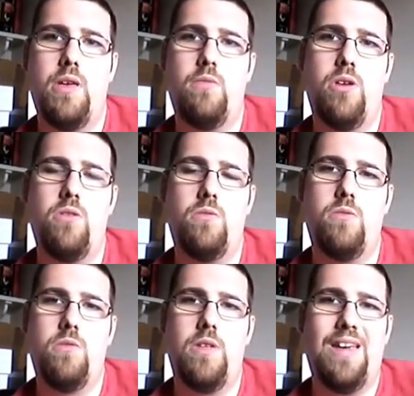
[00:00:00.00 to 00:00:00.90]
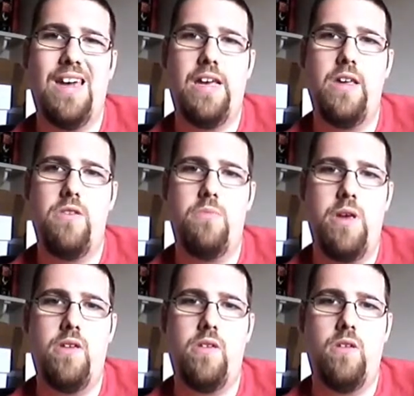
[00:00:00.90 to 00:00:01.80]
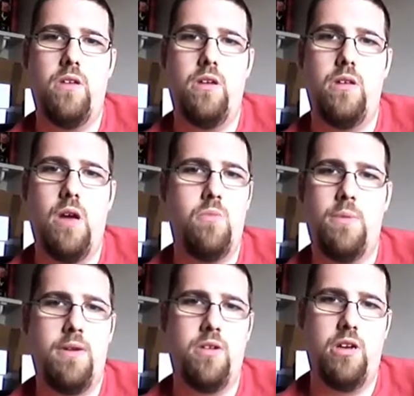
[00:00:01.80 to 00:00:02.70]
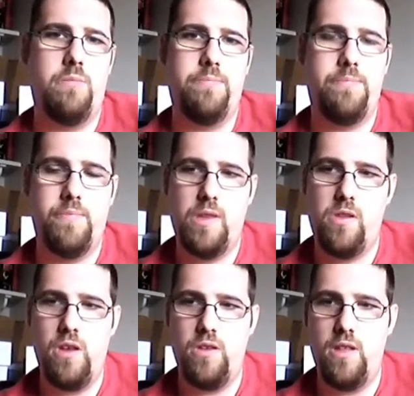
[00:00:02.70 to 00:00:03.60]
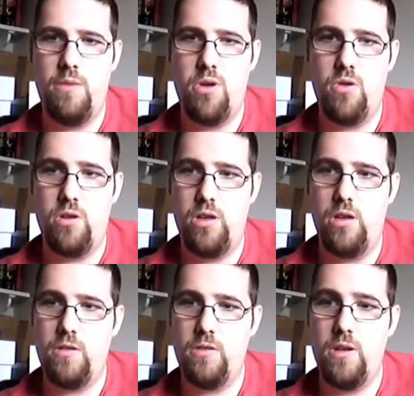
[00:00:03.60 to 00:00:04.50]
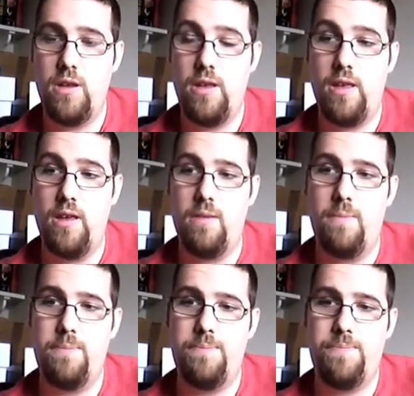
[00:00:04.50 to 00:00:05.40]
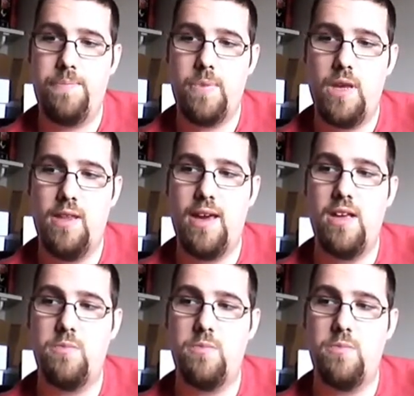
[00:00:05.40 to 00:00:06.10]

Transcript: Well, the guy is basically, I'm not going to say his name out on here. The guy's